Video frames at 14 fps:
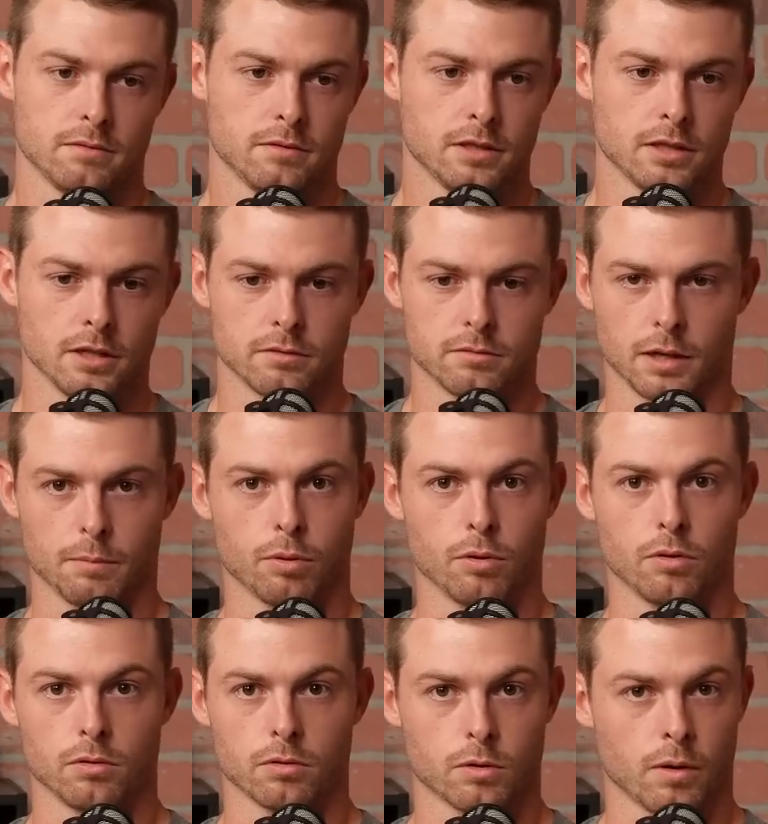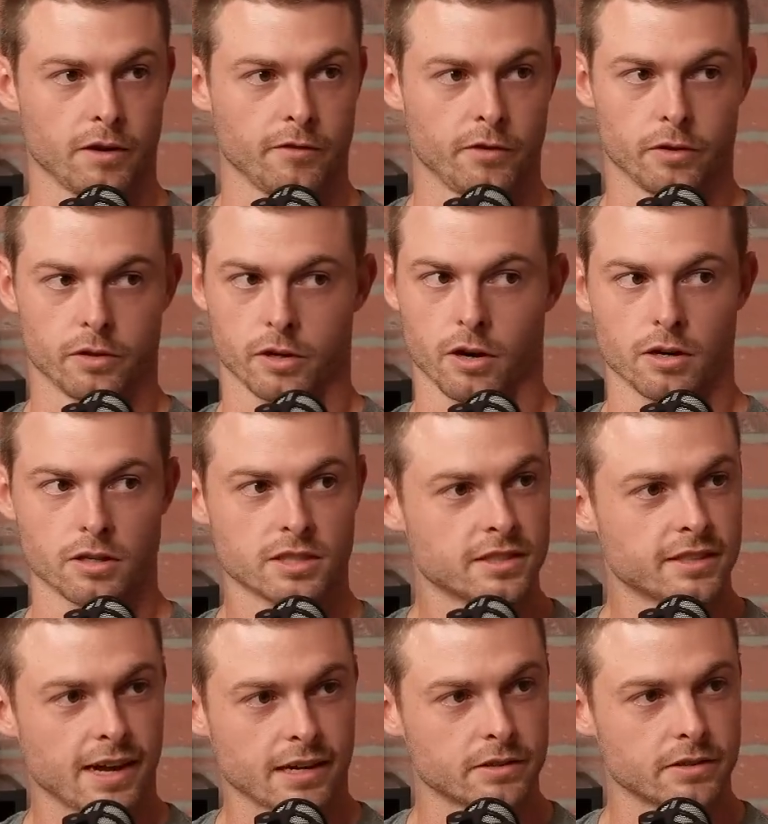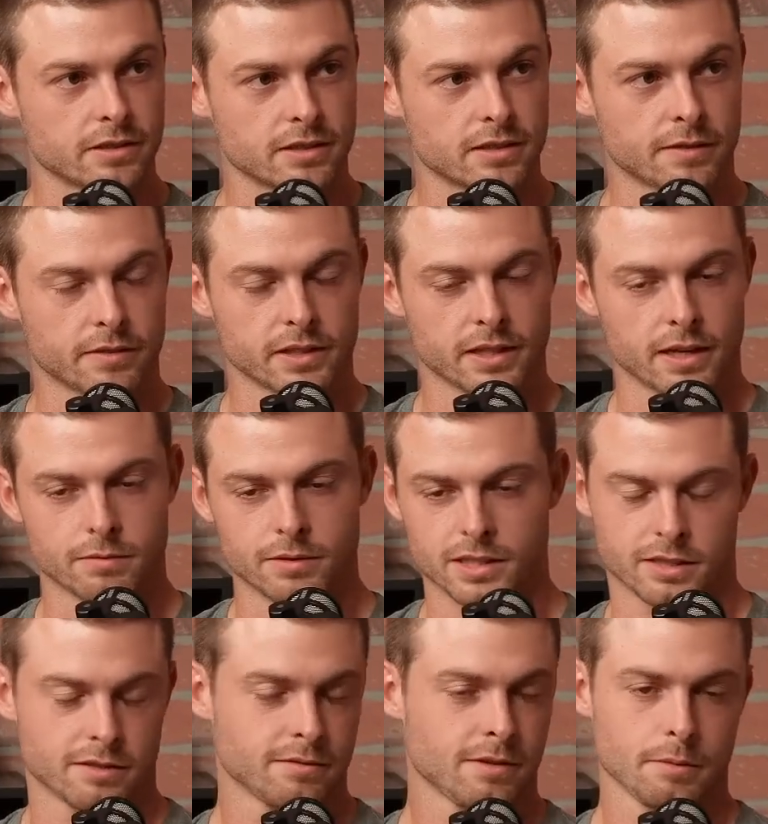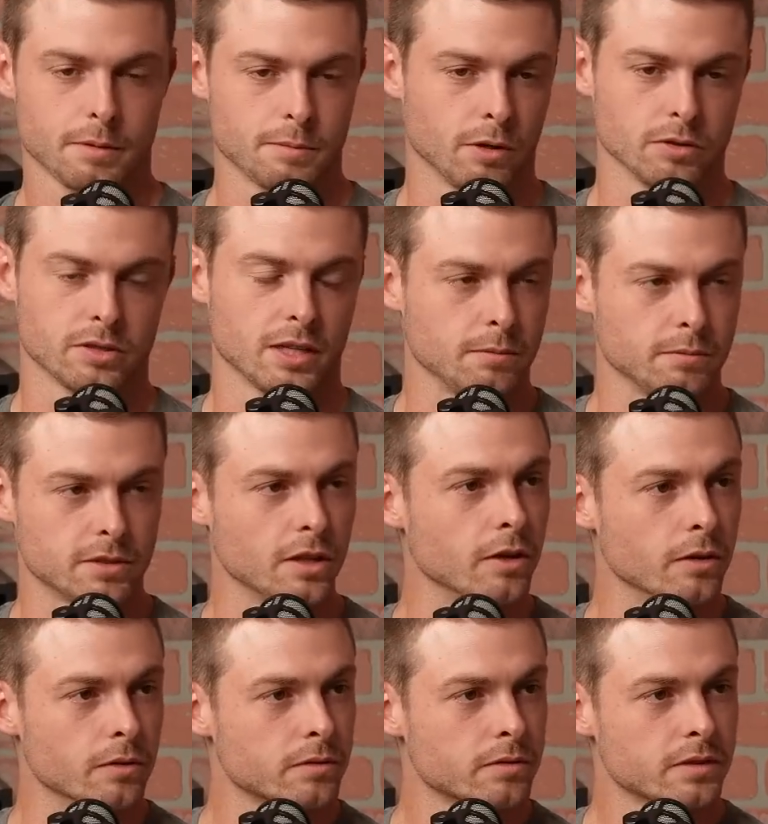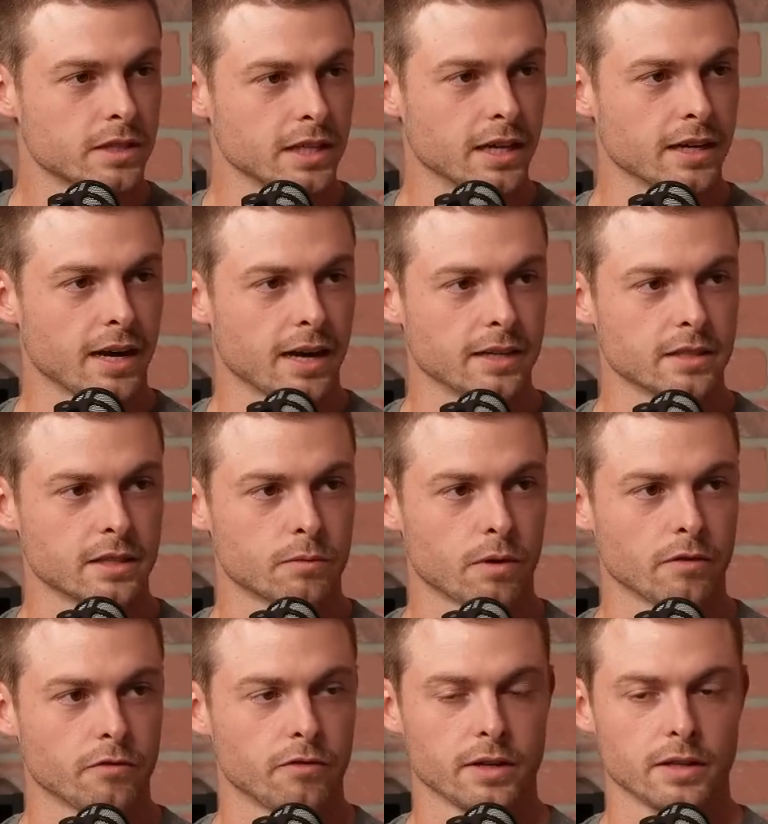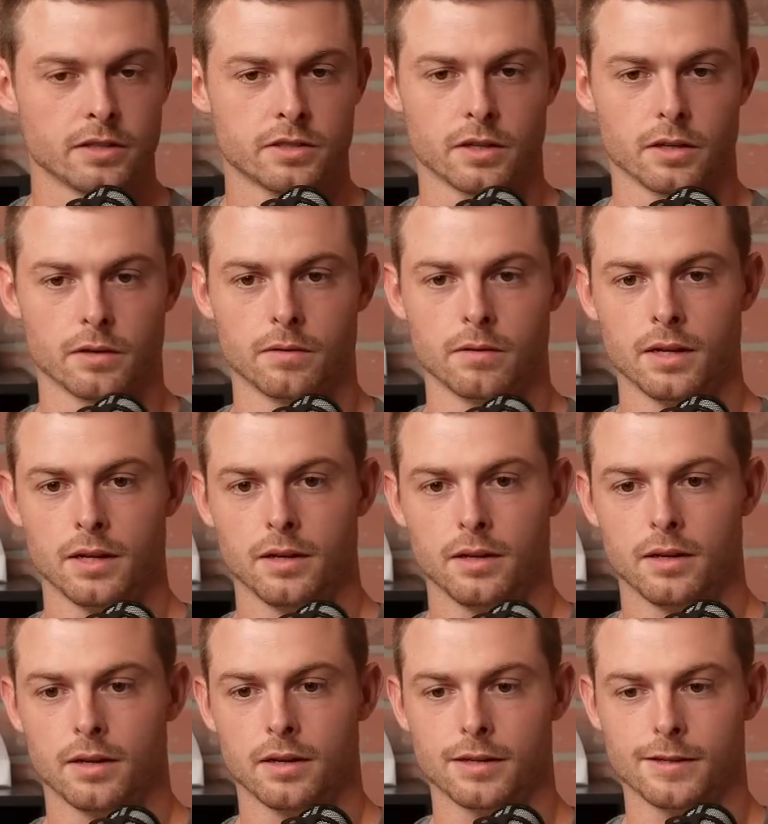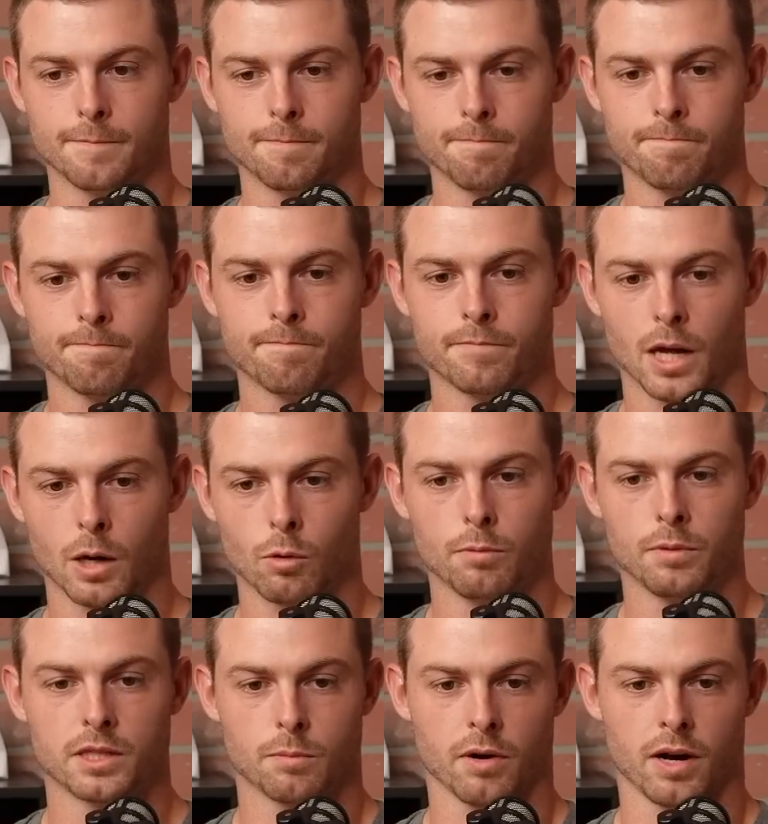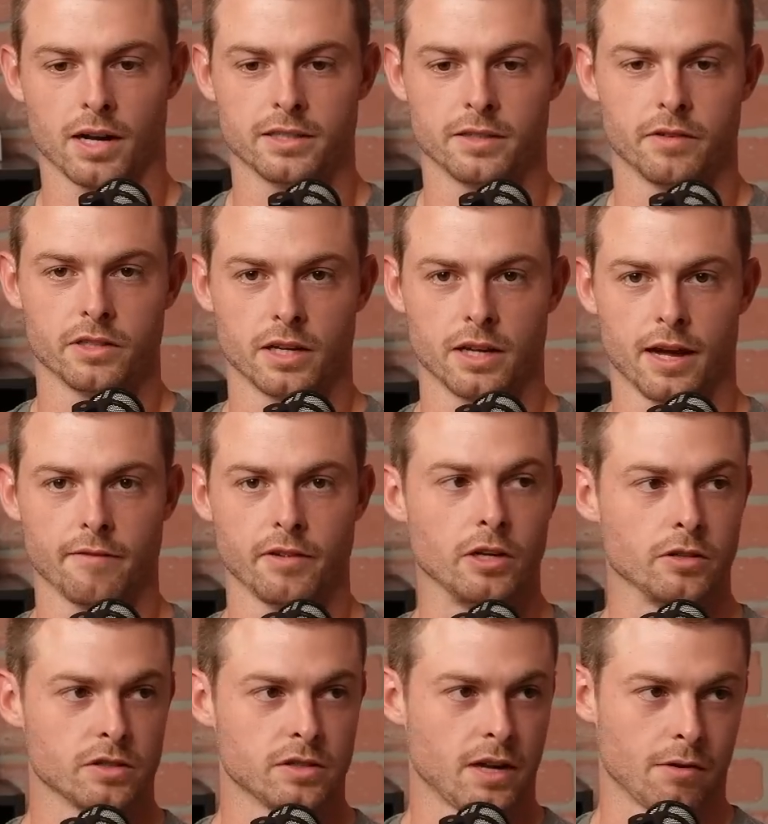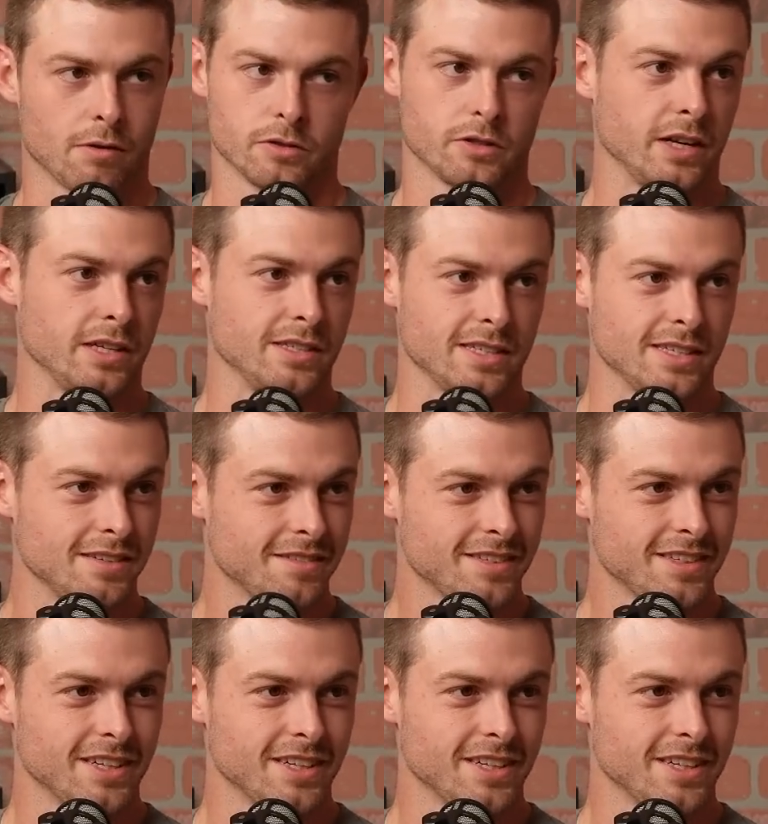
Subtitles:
they pull quite a few of their guards and tackles and stuff like that, which, most teams do to get guys in the run fit. So I wouldn't be surprised if there's a heavy dose of Tyrone Tracy.